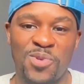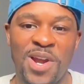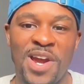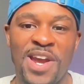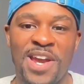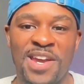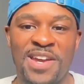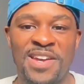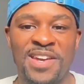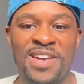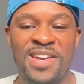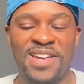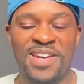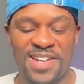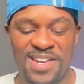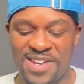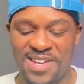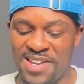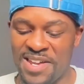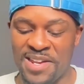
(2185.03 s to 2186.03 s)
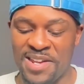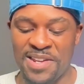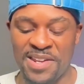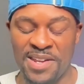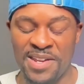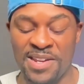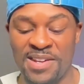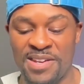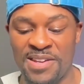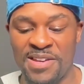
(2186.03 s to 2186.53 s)
Right.
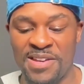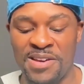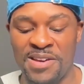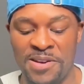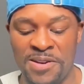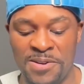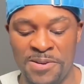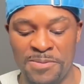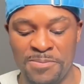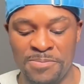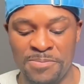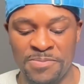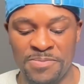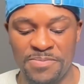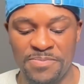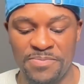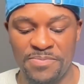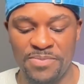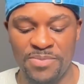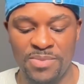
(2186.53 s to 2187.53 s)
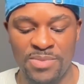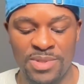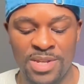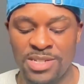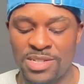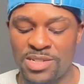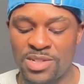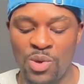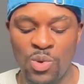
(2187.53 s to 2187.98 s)
That's